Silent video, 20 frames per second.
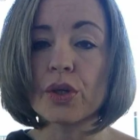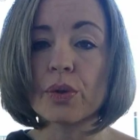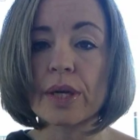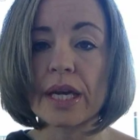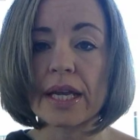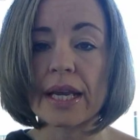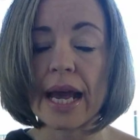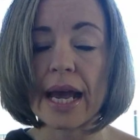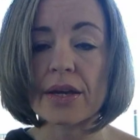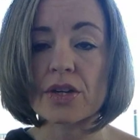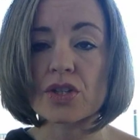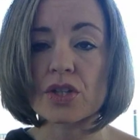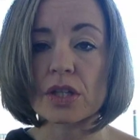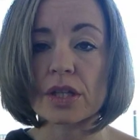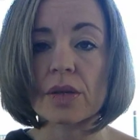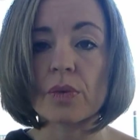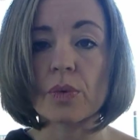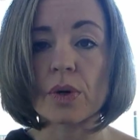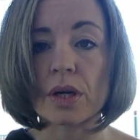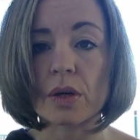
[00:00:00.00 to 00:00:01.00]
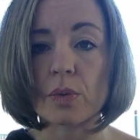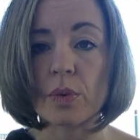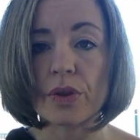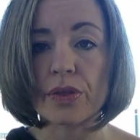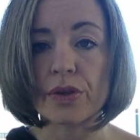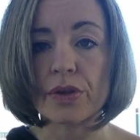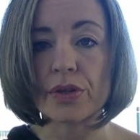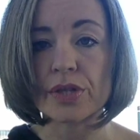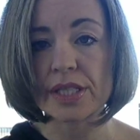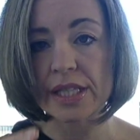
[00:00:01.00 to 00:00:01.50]
can actually work
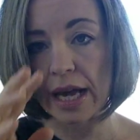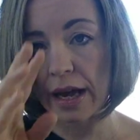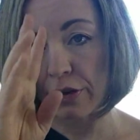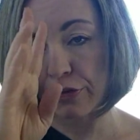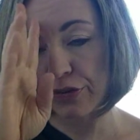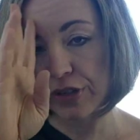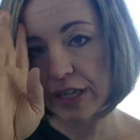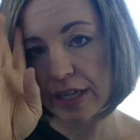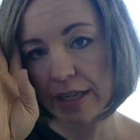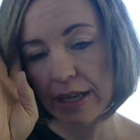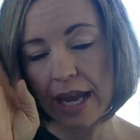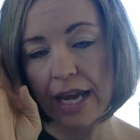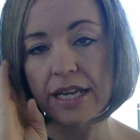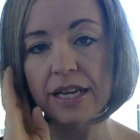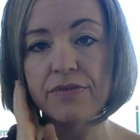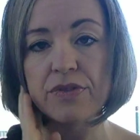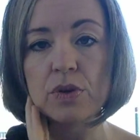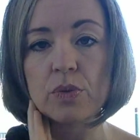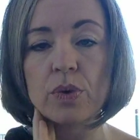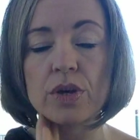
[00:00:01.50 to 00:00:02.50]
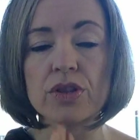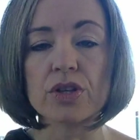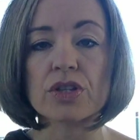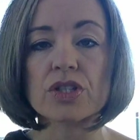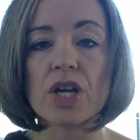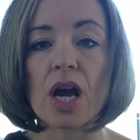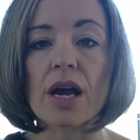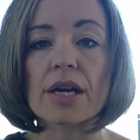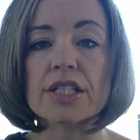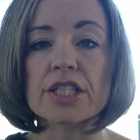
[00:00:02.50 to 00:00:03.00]
with yourself and even with your
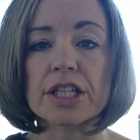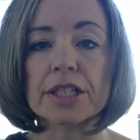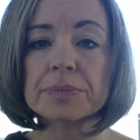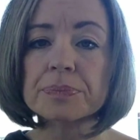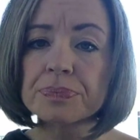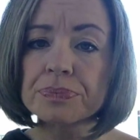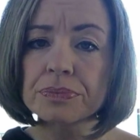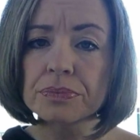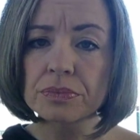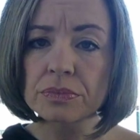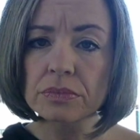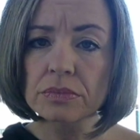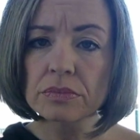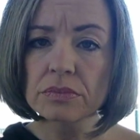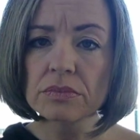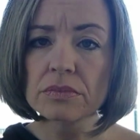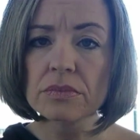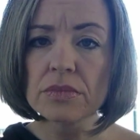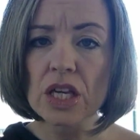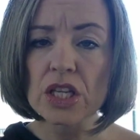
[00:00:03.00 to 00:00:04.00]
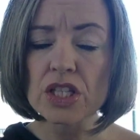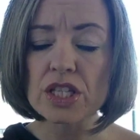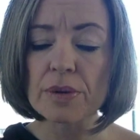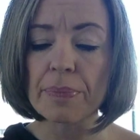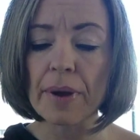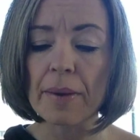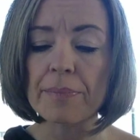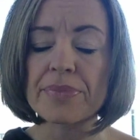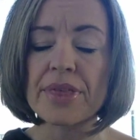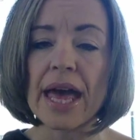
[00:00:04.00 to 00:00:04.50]
doctor to
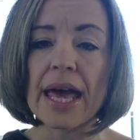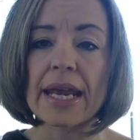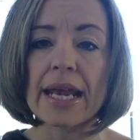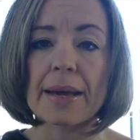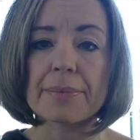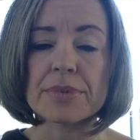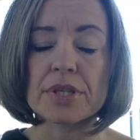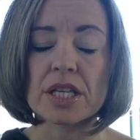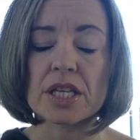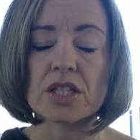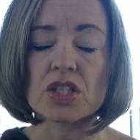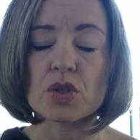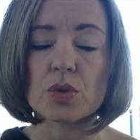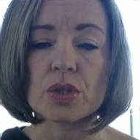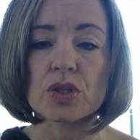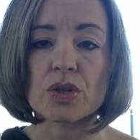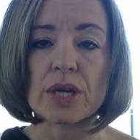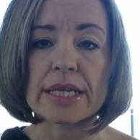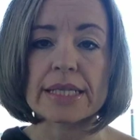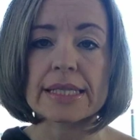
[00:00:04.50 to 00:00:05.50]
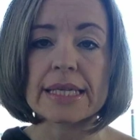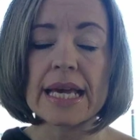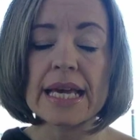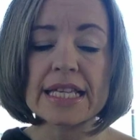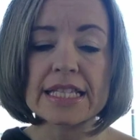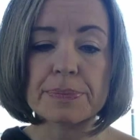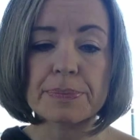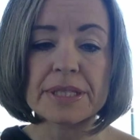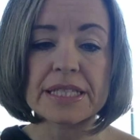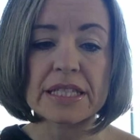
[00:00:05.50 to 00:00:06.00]
bump that up to address
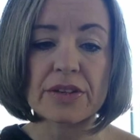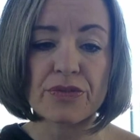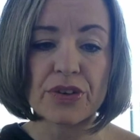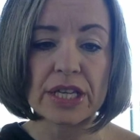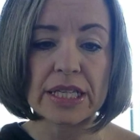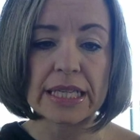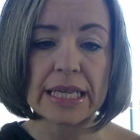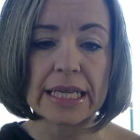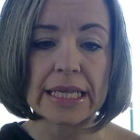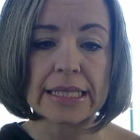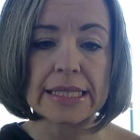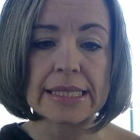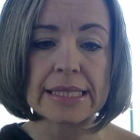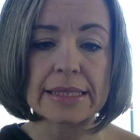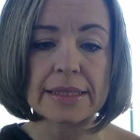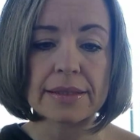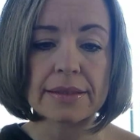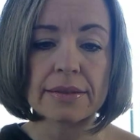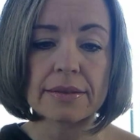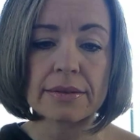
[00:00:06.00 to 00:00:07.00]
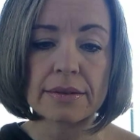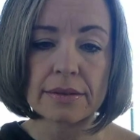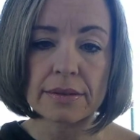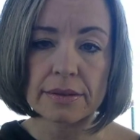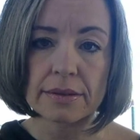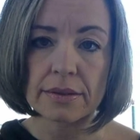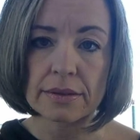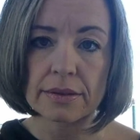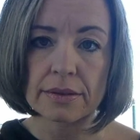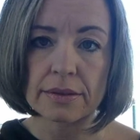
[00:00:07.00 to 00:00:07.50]
specific needs
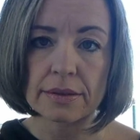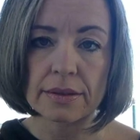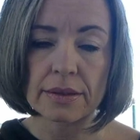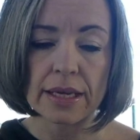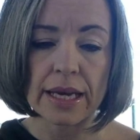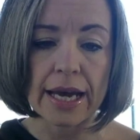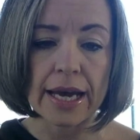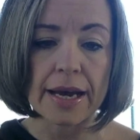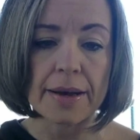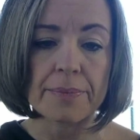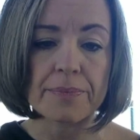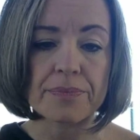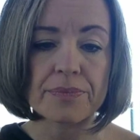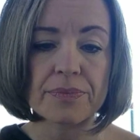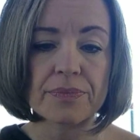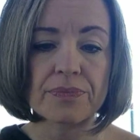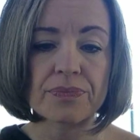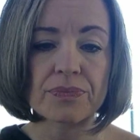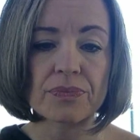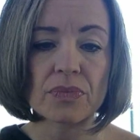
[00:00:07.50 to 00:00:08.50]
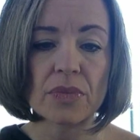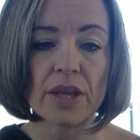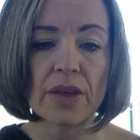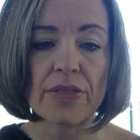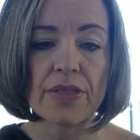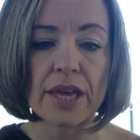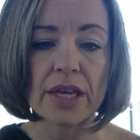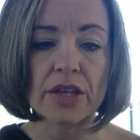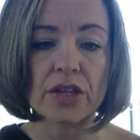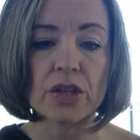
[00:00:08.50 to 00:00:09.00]

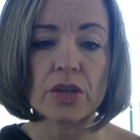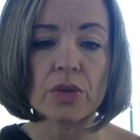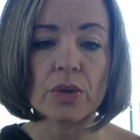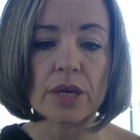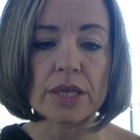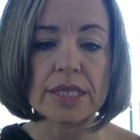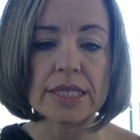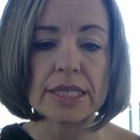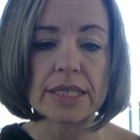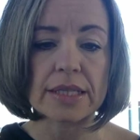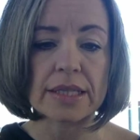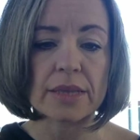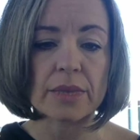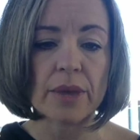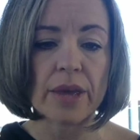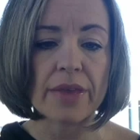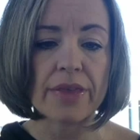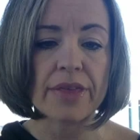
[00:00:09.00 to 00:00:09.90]
that you are dealing with.